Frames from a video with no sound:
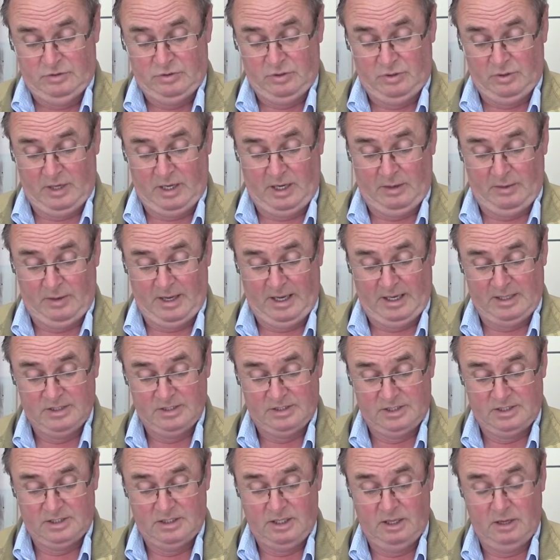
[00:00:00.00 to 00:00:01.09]
show you how I
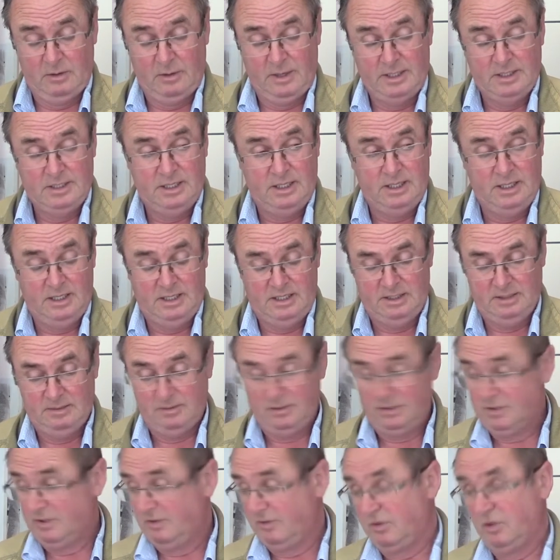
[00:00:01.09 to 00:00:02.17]
actually do it,
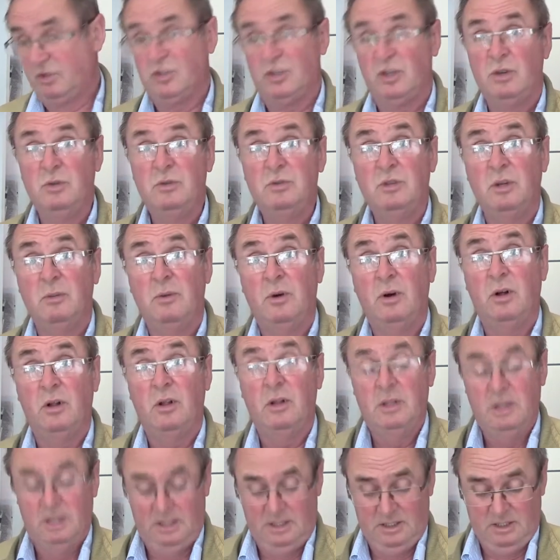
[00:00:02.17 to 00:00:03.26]
because I've just used them
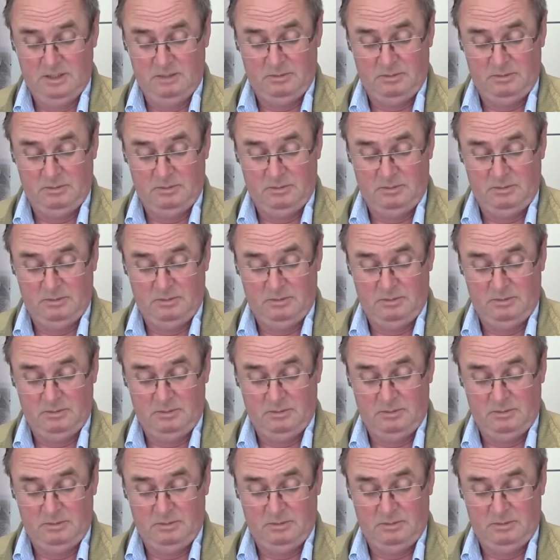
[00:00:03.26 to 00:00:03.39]
all.